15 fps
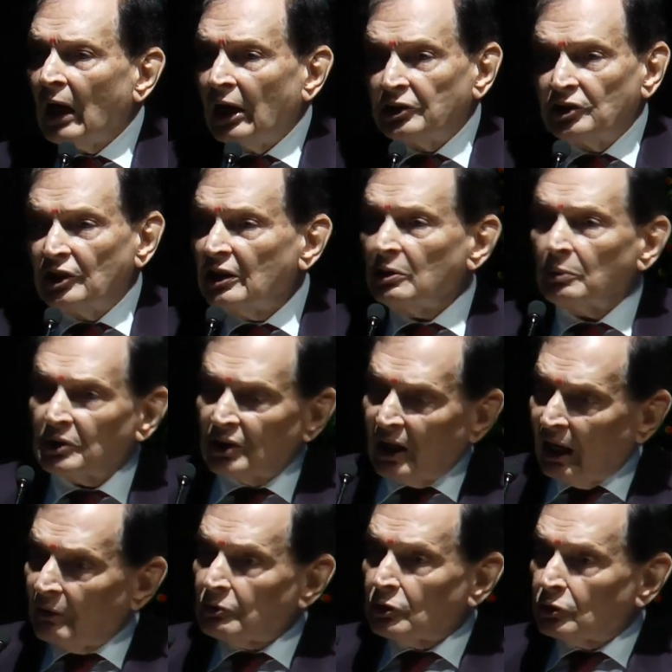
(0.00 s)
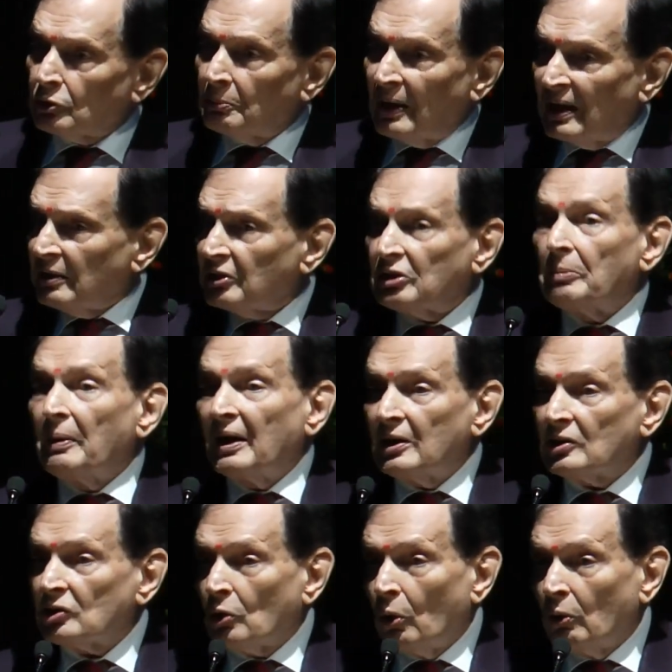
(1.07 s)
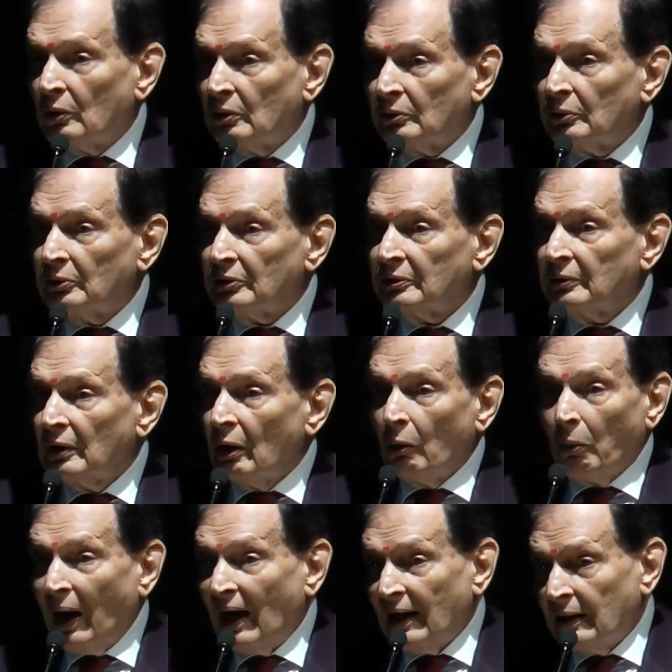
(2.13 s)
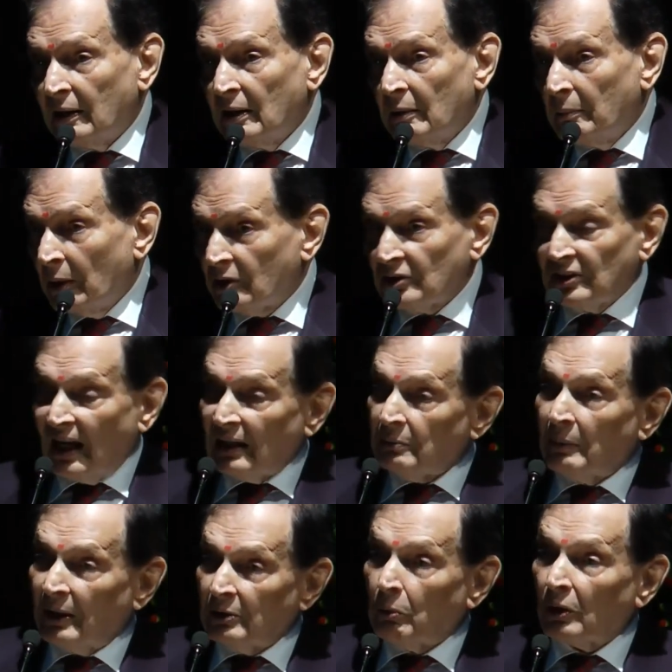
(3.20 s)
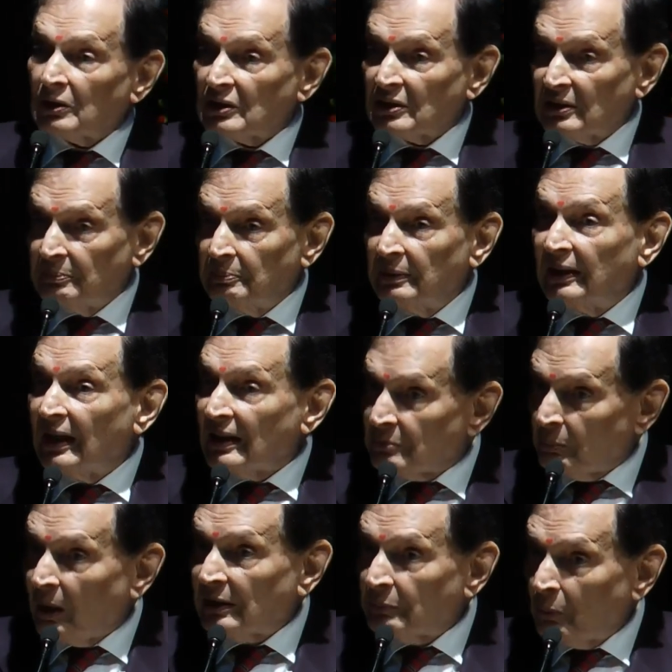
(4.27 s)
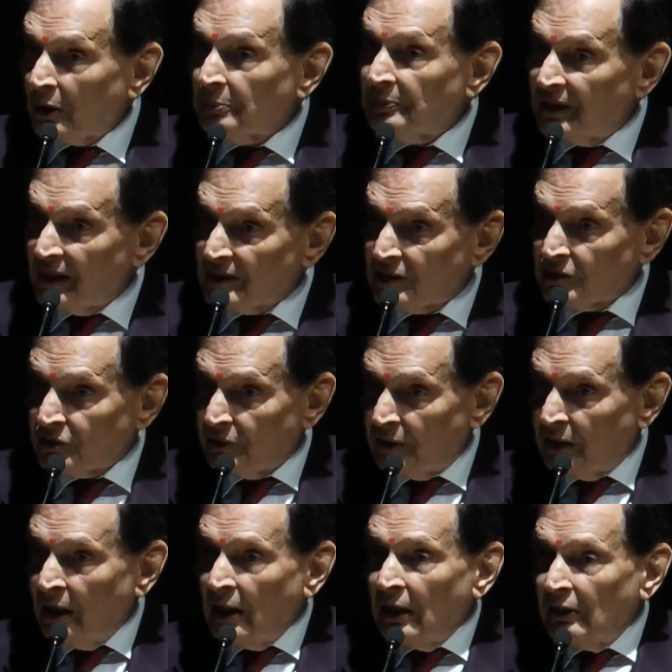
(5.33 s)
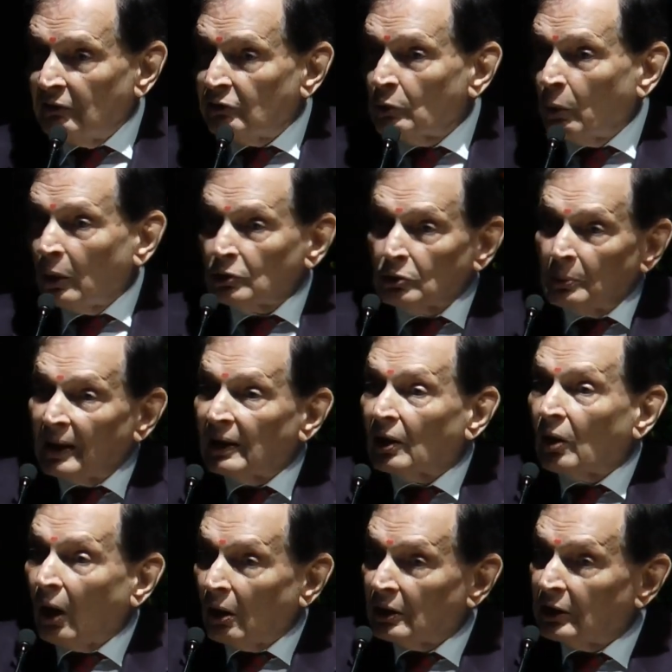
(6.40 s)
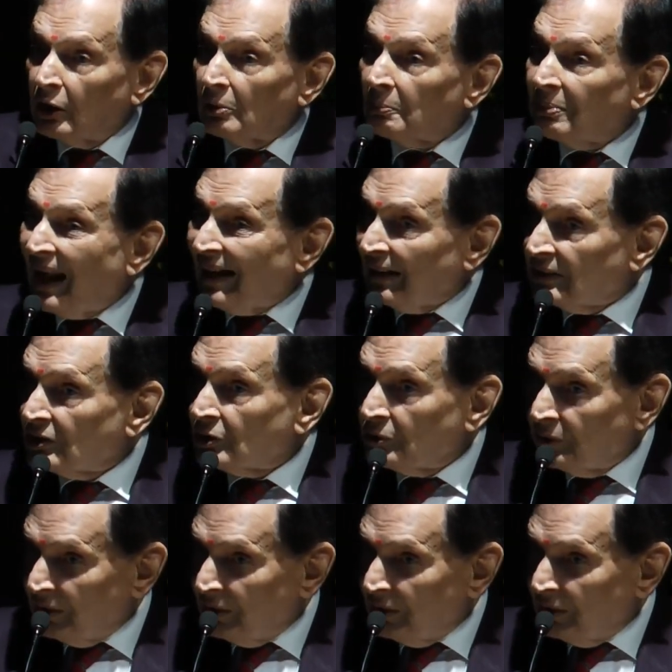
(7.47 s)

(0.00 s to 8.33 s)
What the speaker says: A gene which allows you to bear tremendous cold. Why? Because that might not be necessary if you want to make a colony on planets.